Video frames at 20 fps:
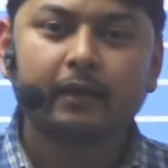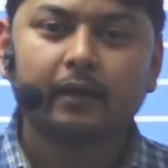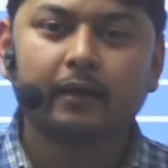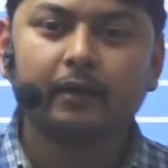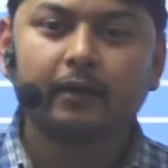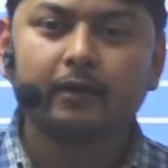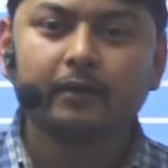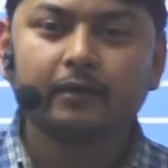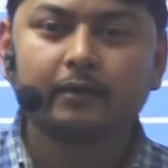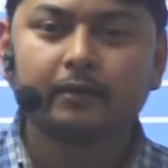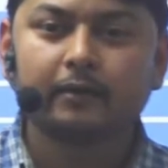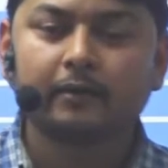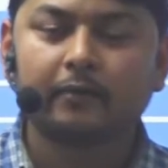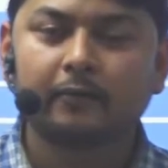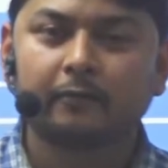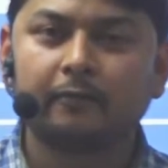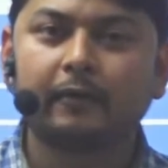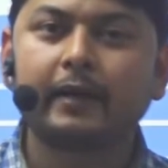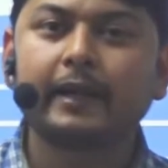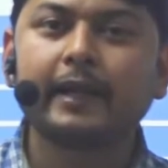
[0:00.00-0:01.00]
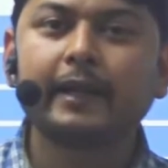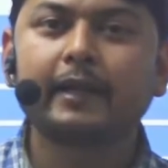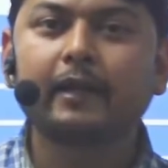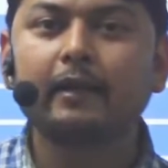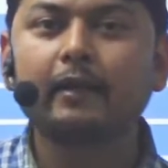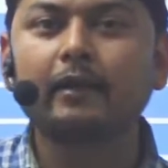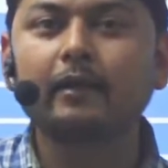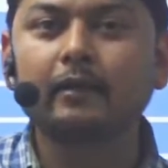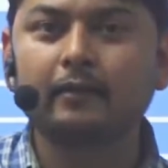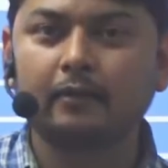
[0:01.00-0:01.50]
a
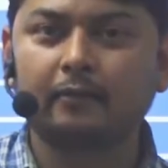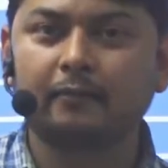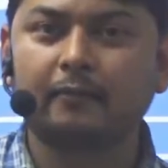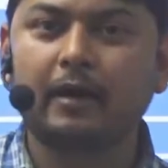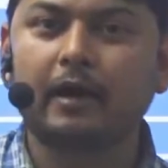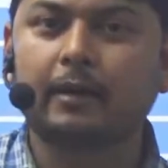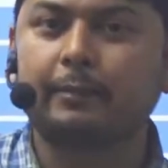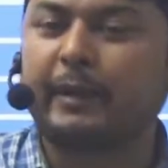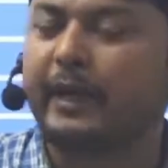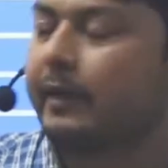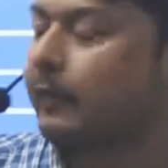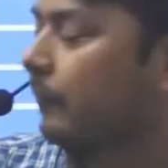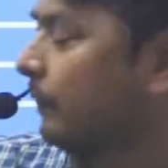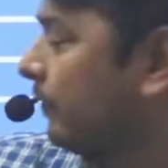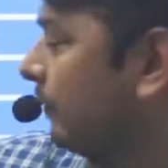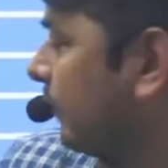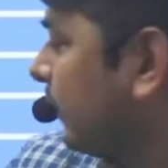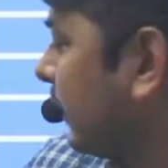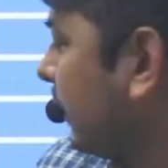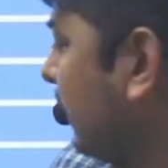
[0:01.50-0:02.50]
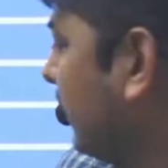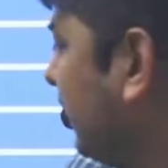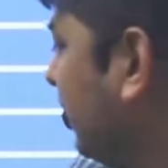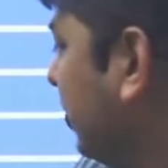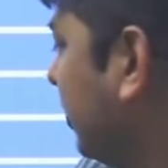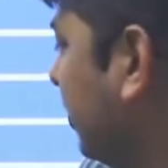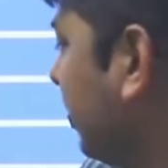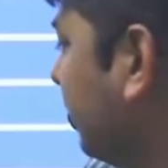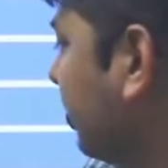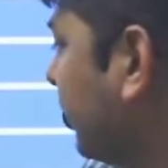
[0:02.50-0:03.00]
vertical farming.
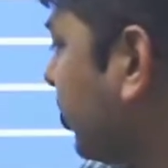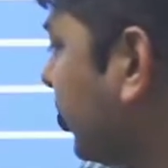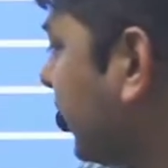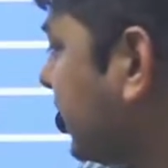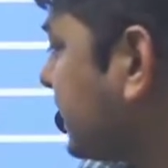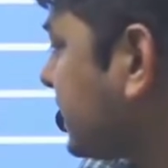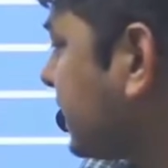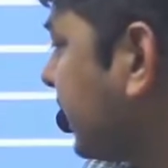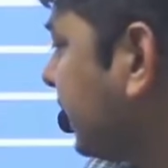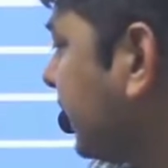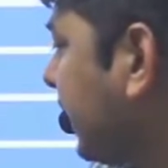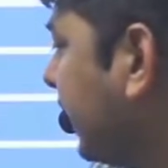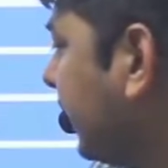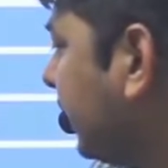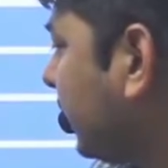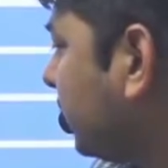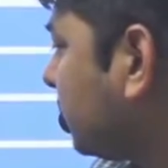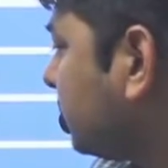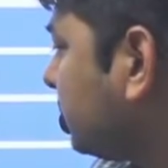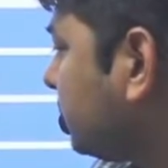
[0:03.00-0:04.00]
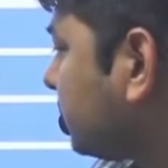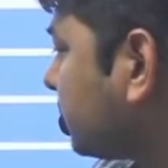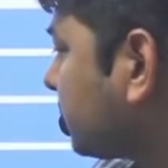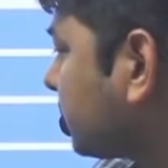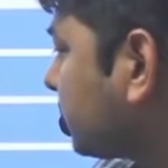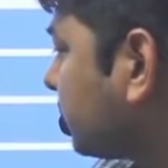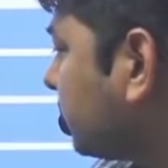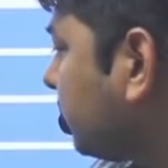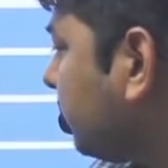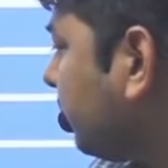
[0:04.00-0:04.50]
If you can see that,
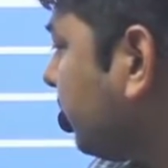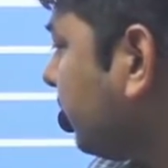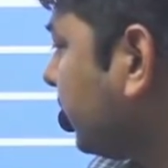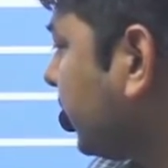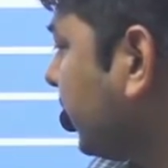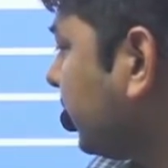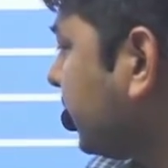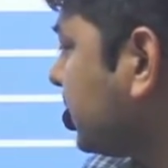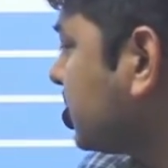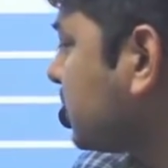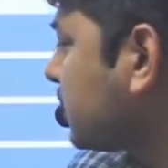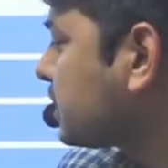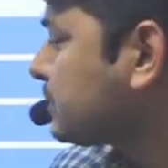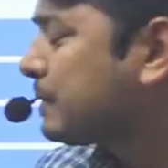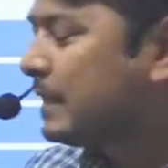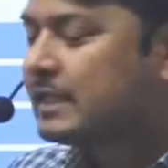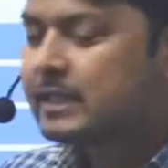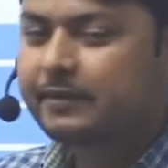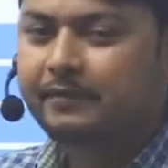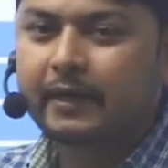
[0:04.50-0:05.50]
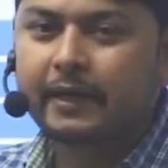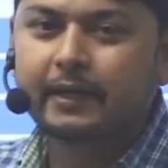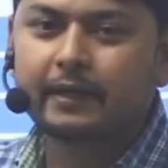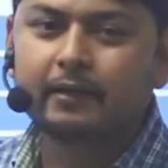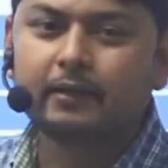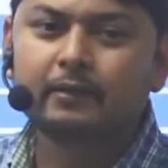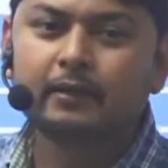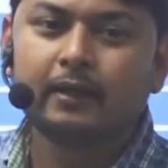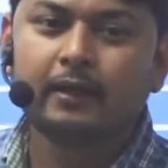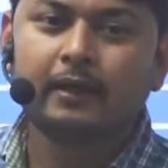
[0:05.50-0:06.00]
it is not specified
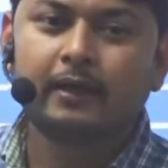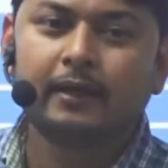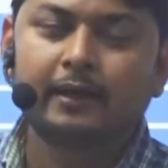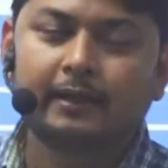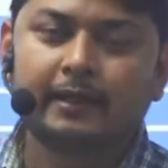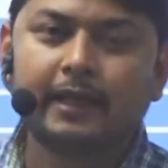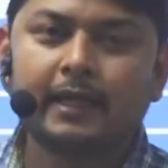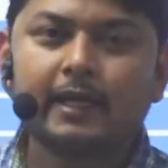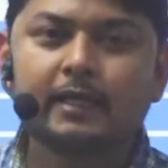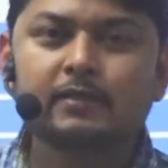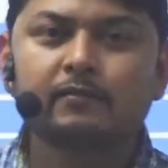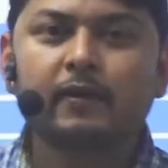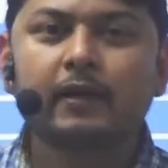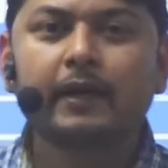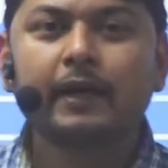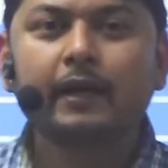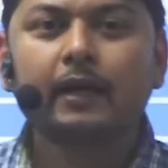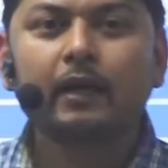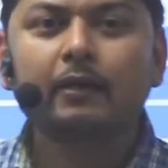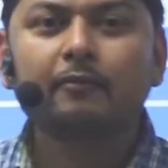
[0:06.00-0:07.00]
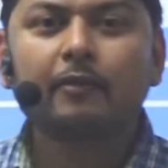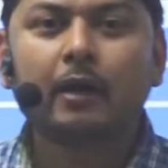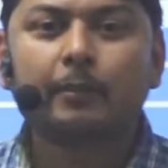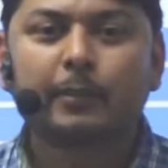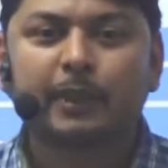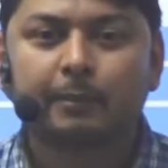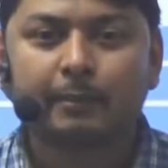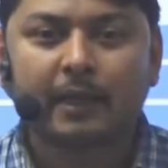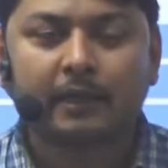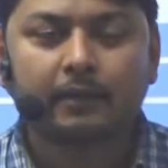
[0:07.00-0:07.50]
here. There is vertical
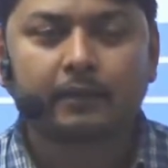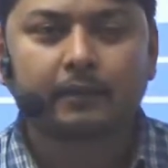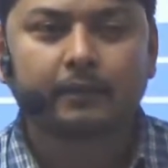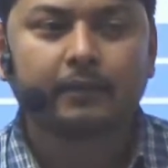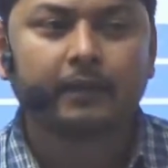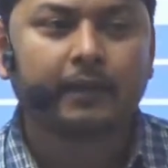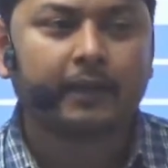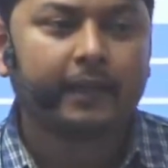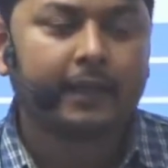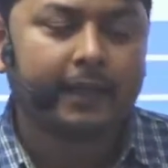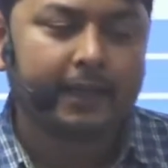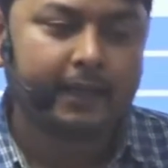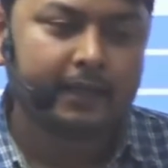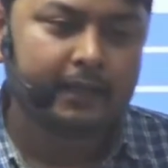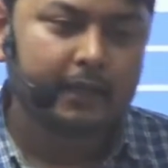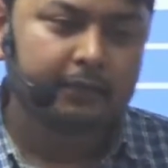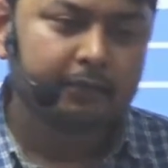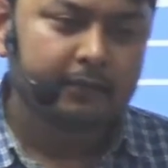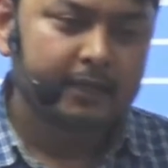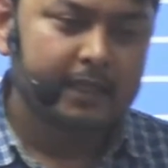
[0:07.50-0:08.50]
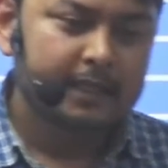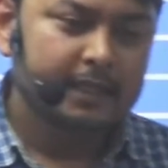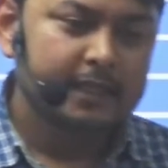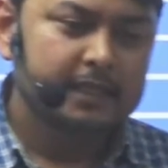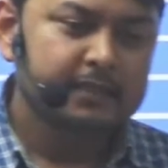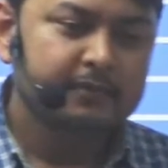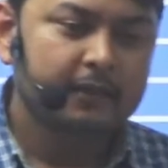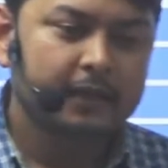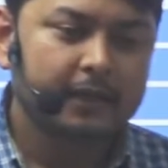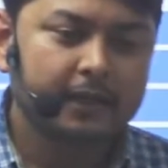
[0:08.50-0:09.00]
farming method. In
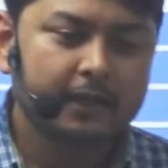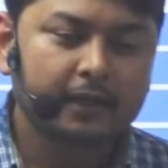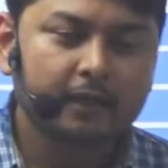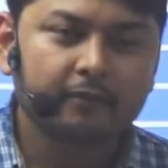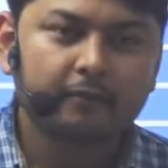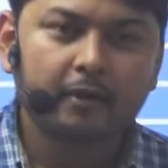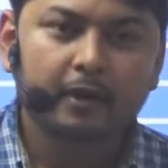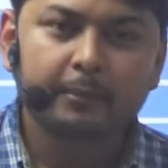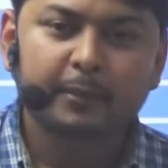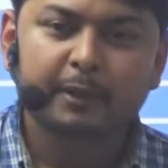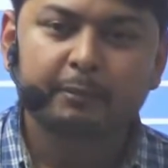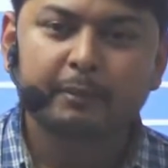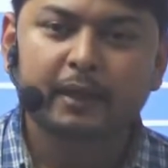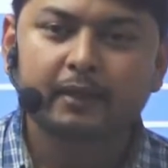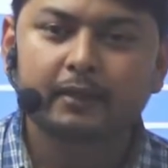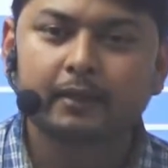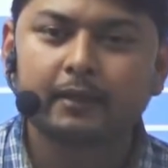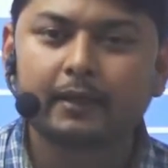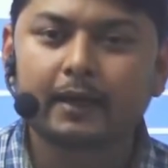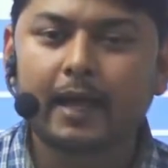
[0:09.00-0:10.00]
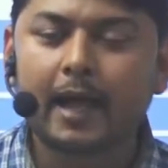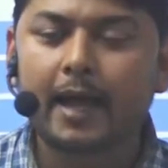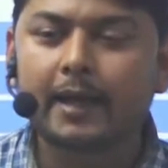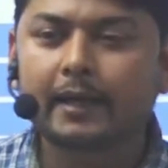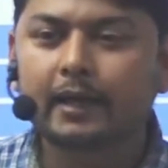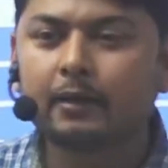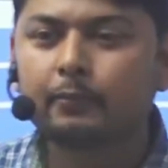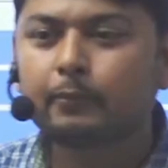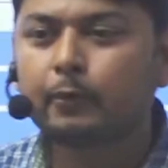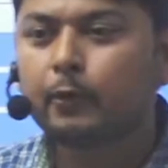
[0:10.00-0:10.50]
this vertical farming method, I
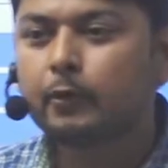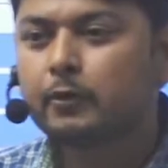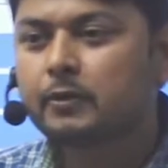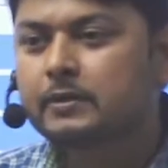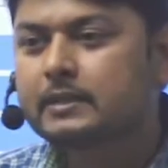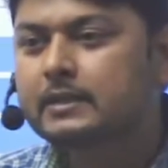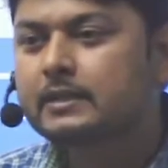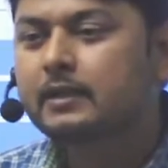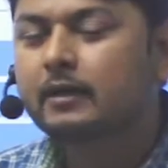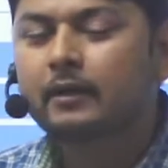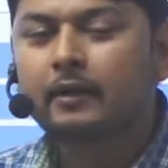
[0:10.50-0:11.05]
can produce